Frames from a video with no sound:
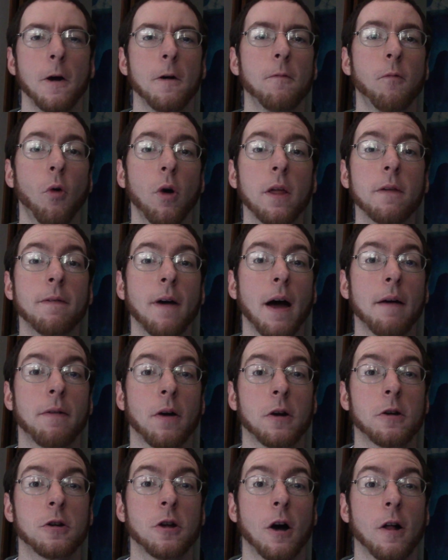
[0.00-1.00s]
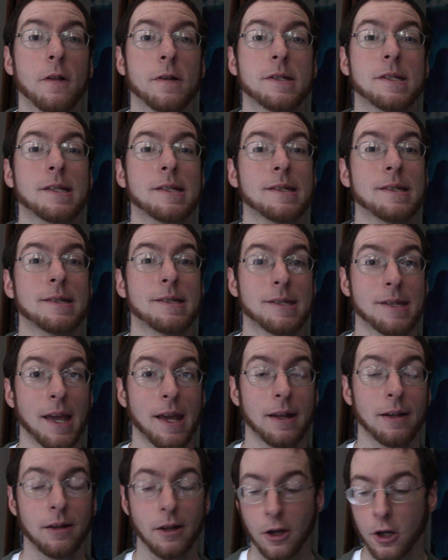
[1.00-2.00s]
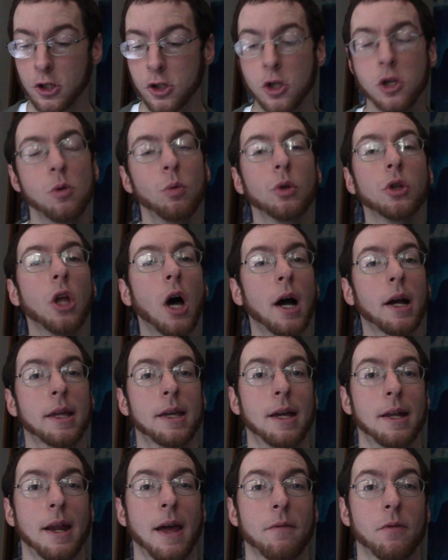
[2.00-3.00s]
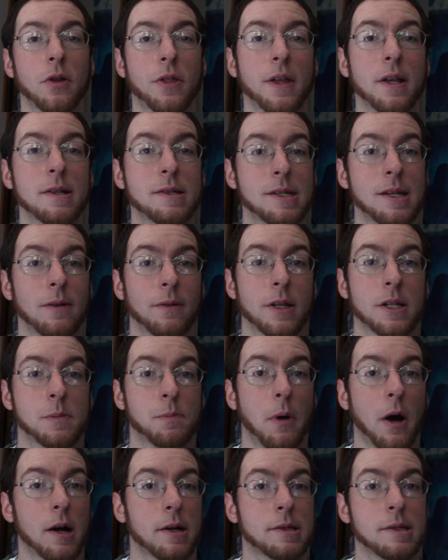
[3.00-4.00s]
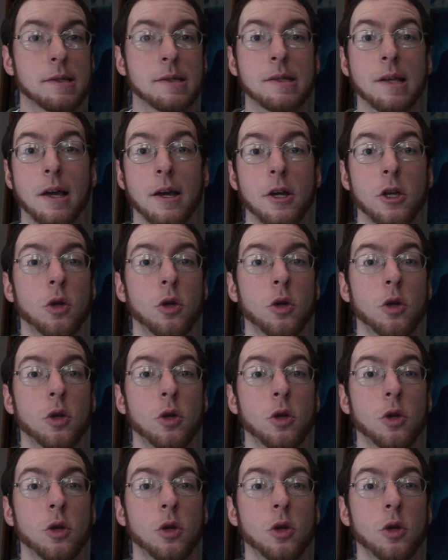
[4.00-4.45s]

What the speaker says: $4,500 is insane. So you will not get everything sealed as boxes.